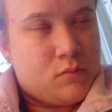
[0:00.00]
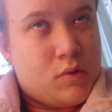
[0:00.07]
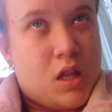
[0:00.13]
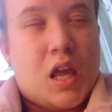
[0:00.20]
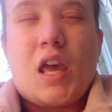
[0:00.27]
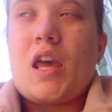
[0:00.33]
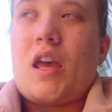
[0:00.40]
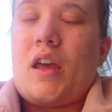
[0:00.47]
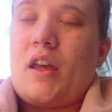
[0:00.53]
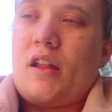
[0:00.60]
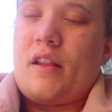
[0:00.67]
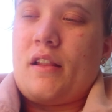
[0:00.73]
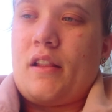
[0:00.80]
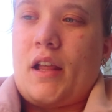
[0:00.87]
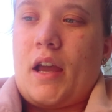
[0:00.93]
Yeah,
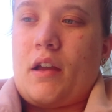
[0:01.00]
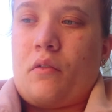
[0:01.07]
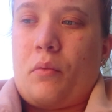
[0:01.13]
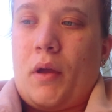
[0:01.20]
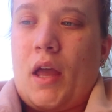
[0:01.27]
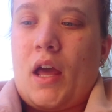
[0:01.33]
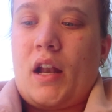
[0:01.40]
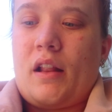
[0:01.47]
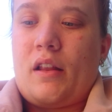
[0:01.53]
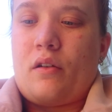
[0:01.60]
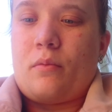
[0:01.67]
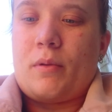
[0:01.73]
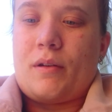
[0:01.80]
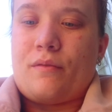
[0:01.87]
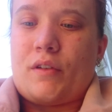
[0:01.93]
like we had a little
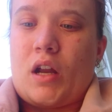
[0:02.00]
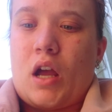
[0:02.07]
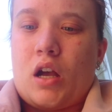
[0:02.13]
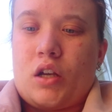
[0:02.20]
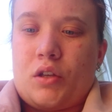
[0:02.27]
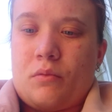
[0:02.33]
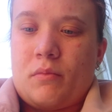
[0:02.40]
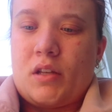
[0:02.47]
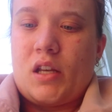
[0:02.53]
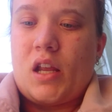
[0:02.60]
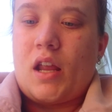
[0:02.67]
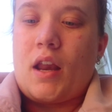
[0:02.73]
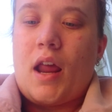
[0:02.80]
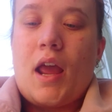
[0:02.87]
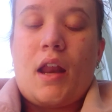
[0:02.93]
bit of an argument,
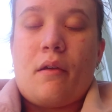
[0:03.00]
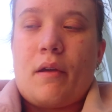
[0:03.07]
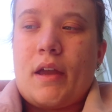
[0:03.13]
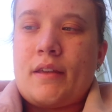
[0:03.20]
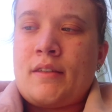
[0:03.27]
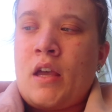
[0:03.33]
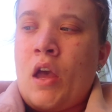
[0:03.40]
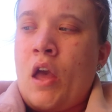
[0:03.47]
and anyways,